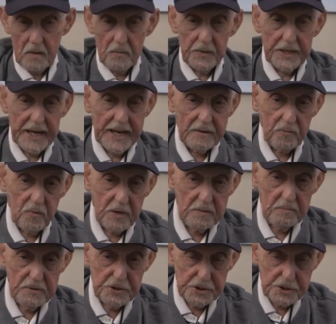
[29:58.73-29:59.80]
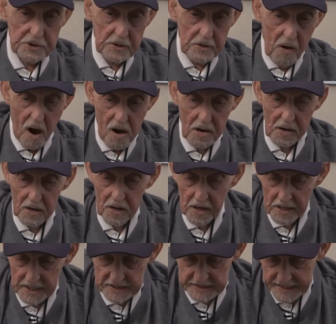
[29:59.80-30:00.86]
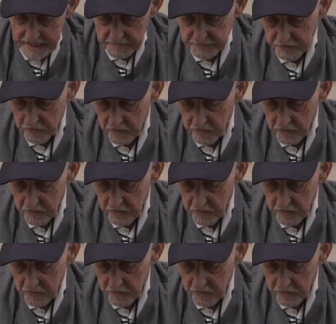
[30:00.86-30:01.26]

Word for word: We had one mission at that